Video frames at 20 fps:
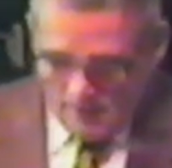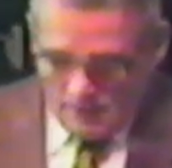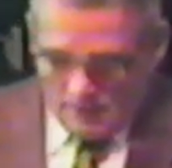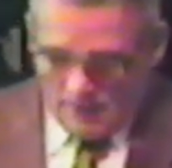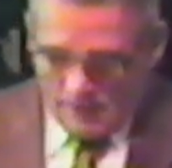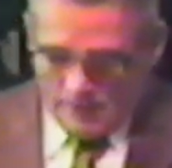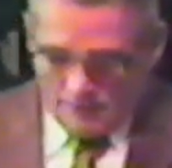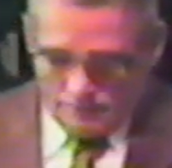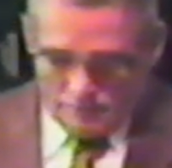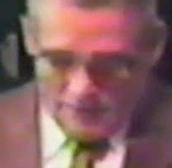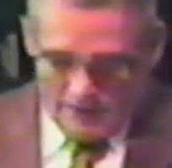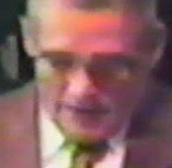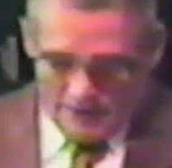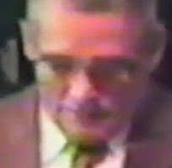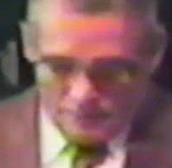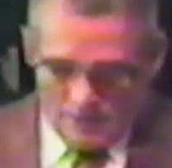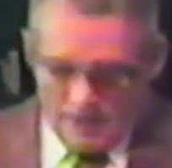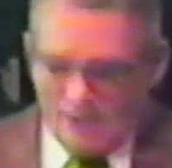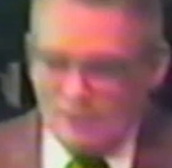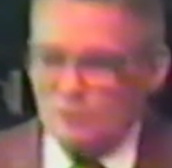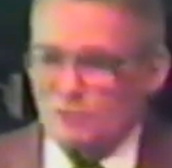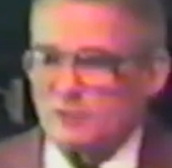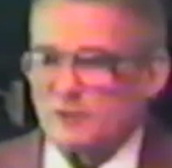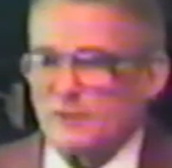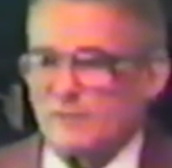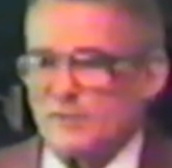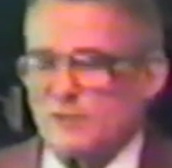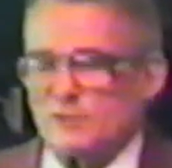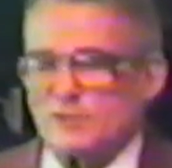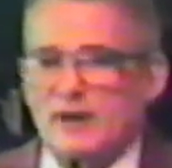I, I, I
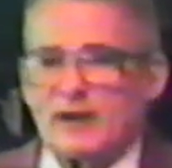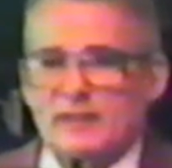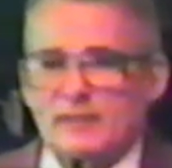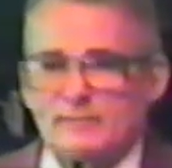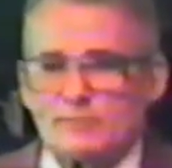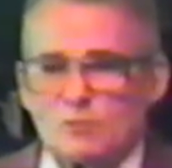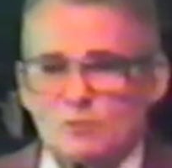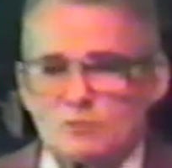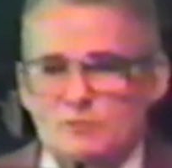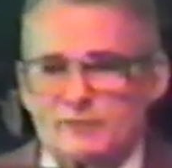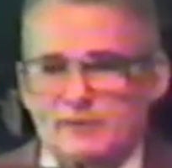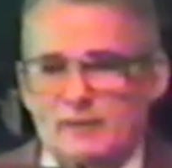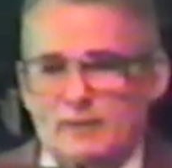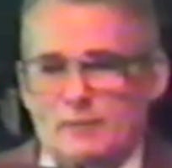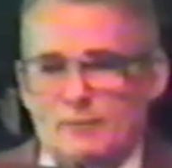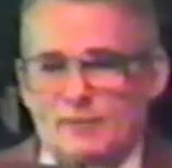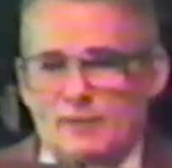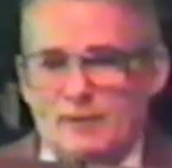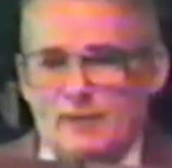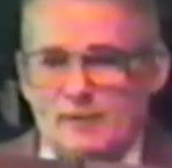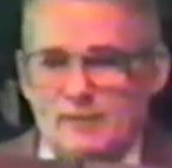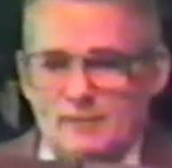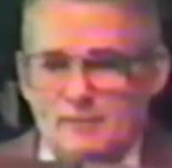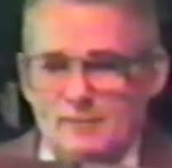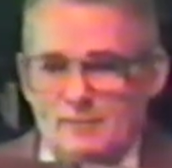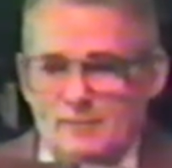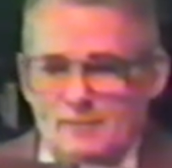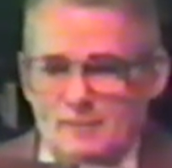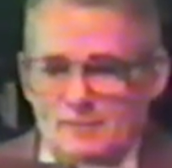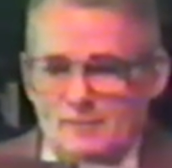steal these out of the motel when I
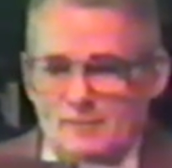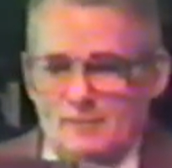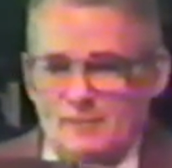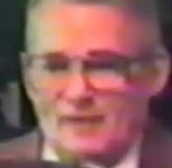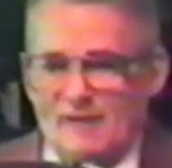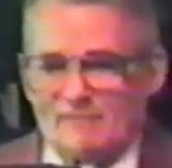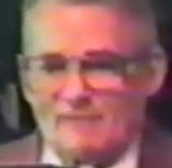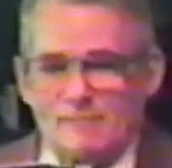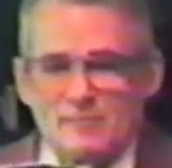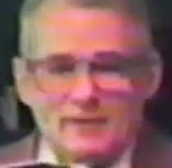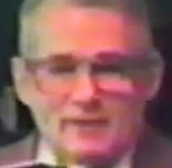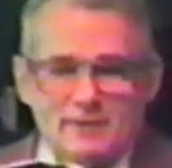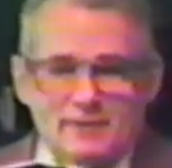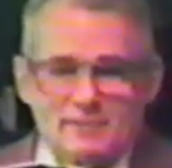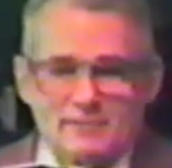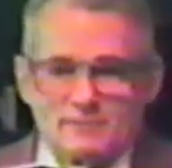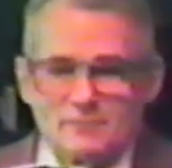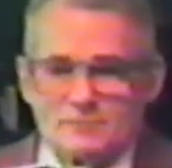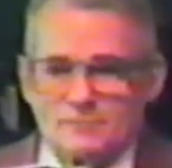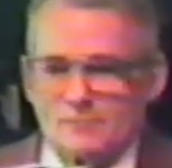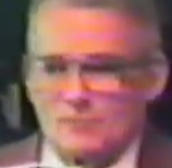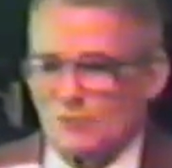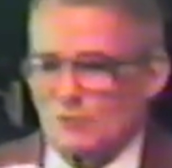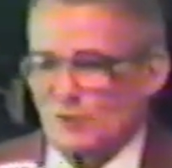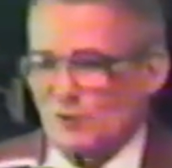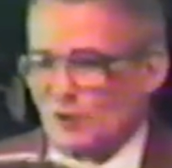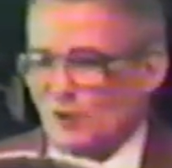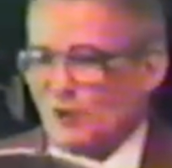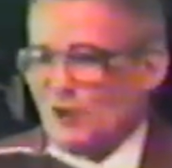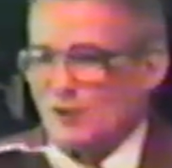have a meeting. It's,
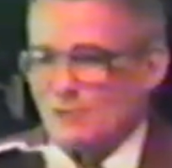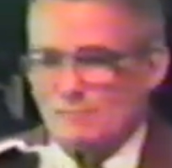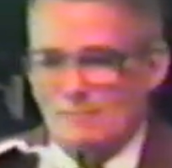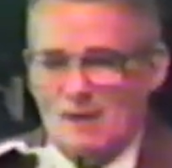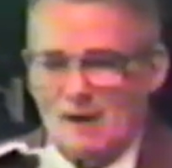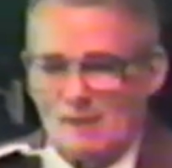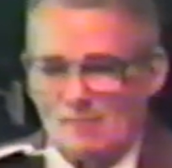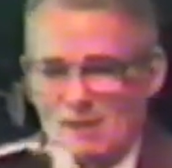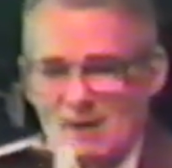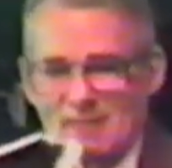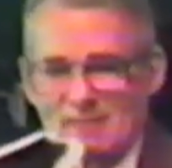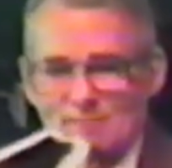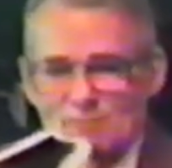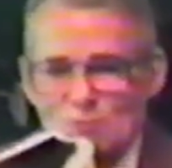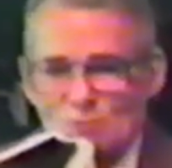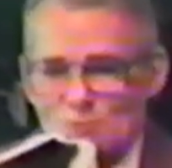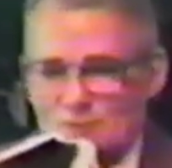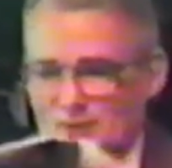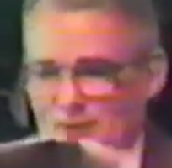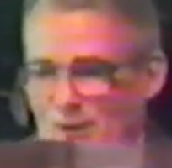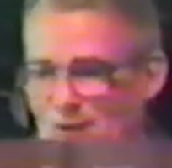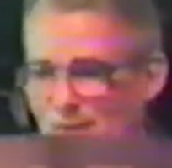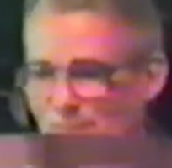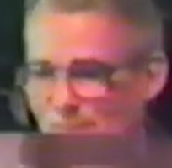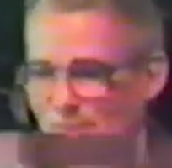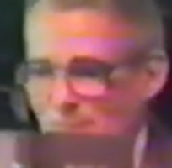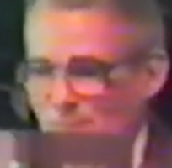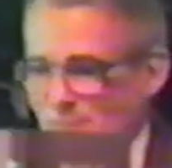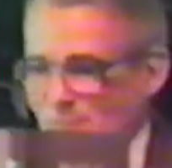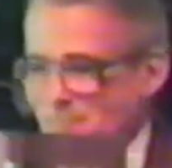it's a Gideon Bible out of the motel
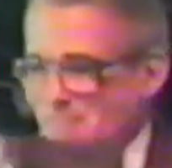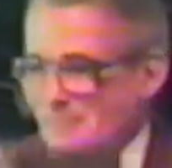I'm using.